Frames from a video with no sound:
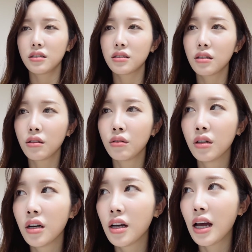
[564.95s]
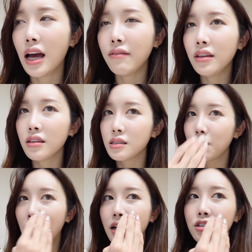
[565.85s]
So having this
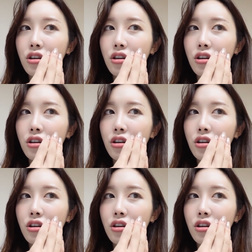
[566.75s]
patch